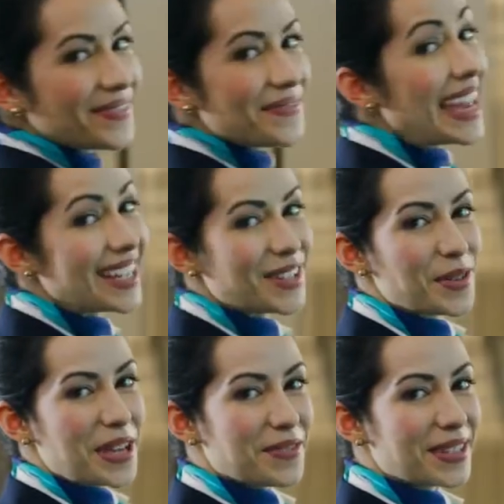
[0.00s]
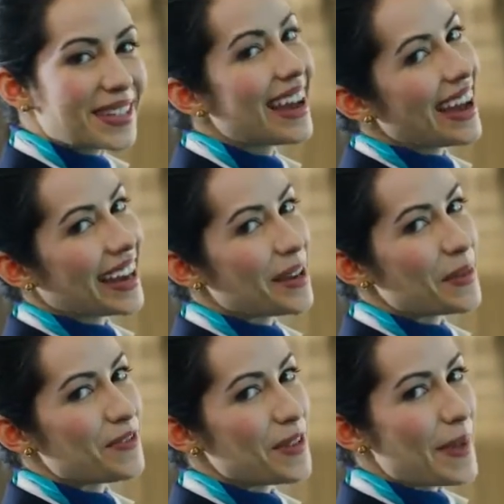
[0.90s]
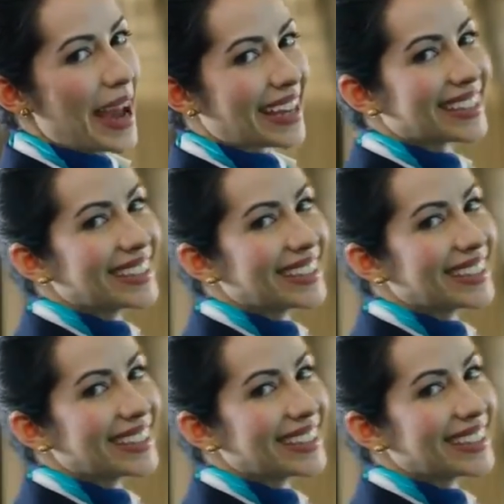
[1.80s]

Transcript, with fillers: Thanks to O'Keefe's, I got my feet back.